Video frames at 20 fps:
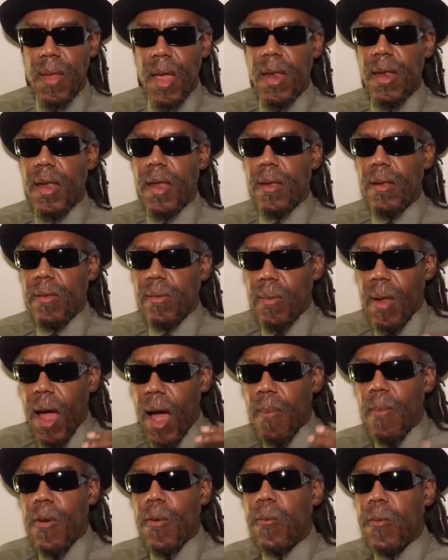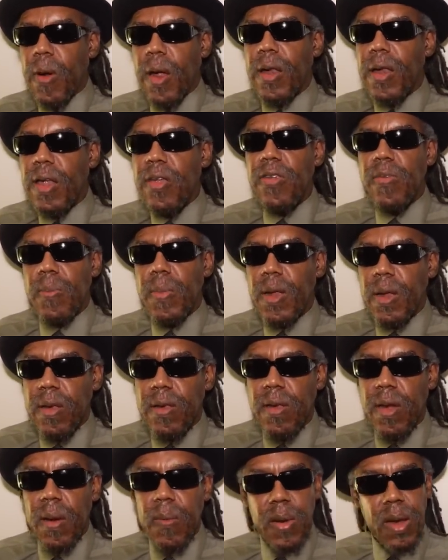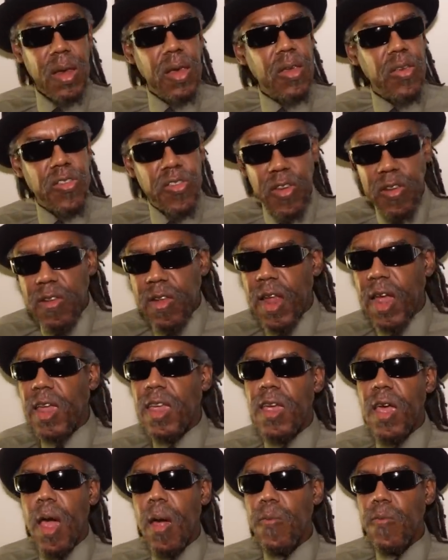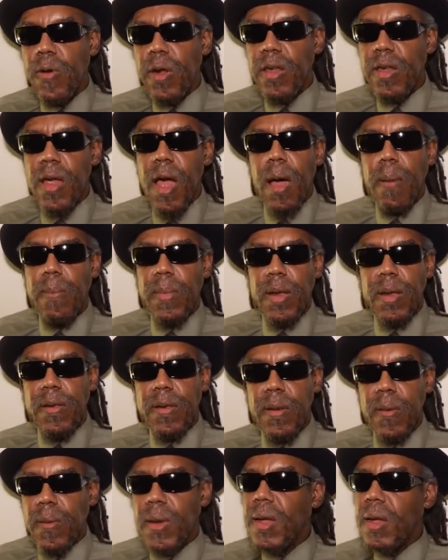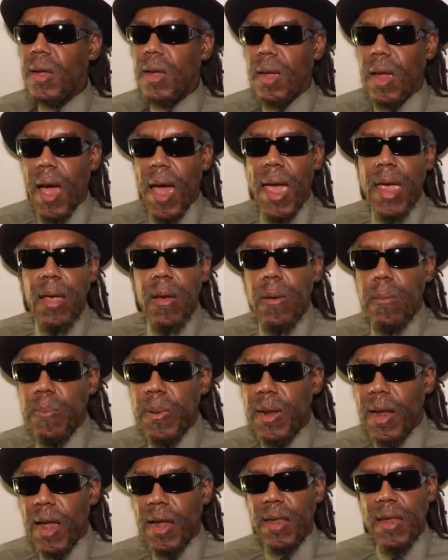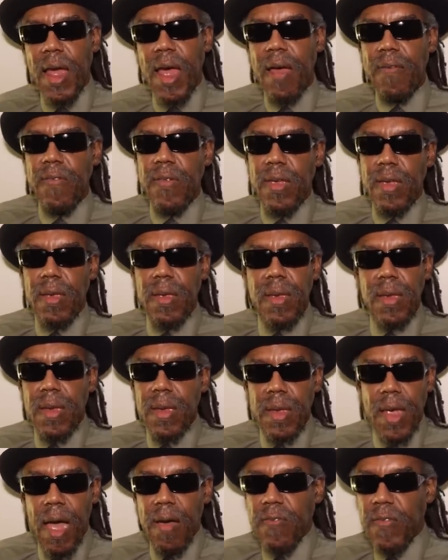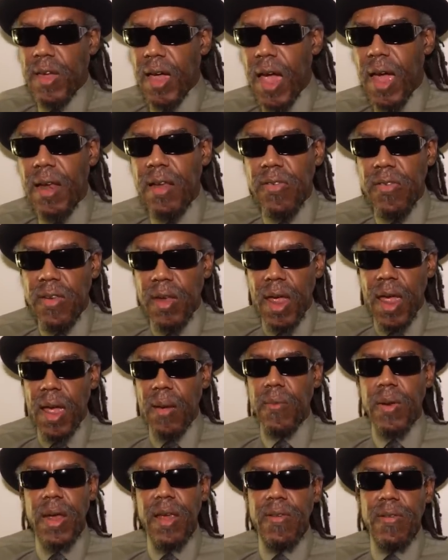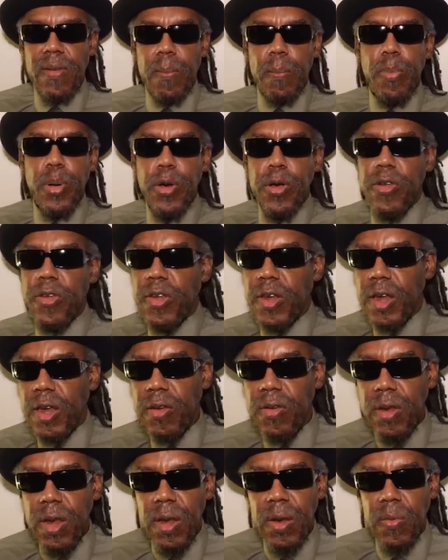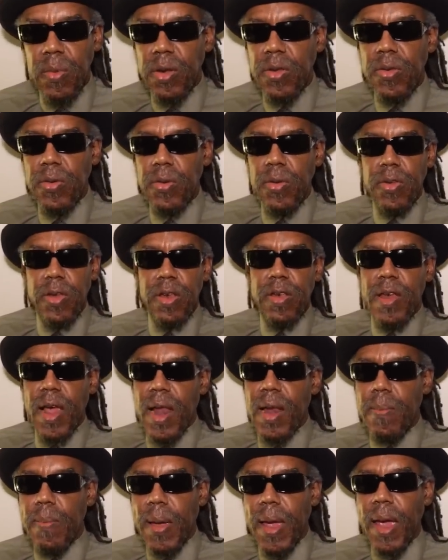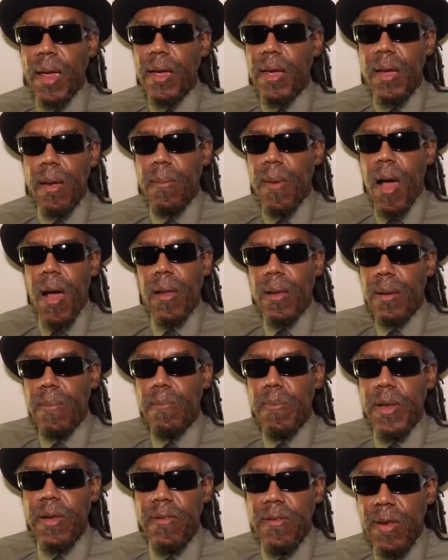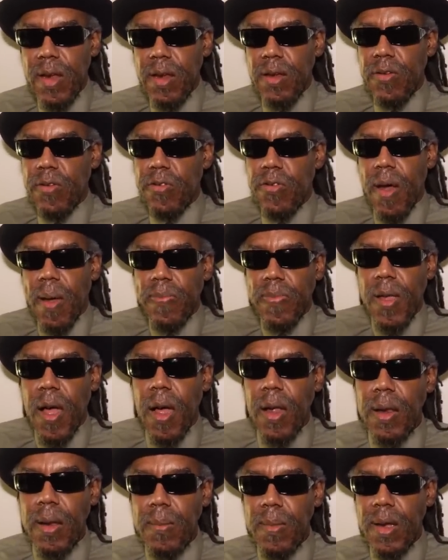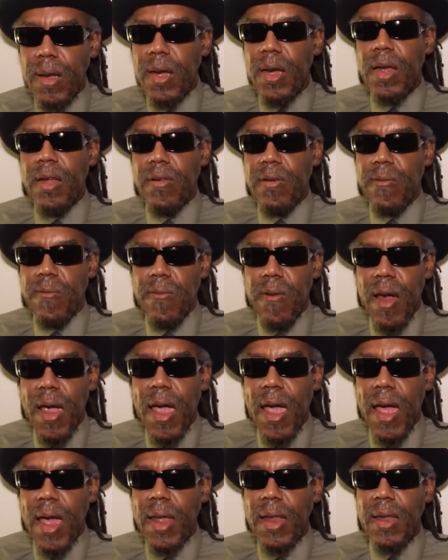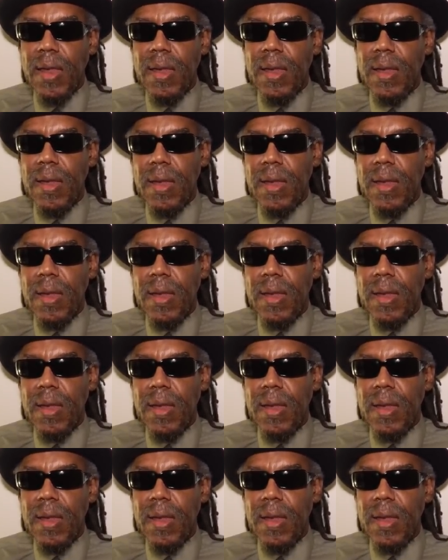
And that I'm gonna run this military just like y'all run y'all military. I ain't gonna be like the Af- Afghanistan where they some pussies. Well, as soon as the Taliban come, all them bitch niggas dropped all them guns and ran.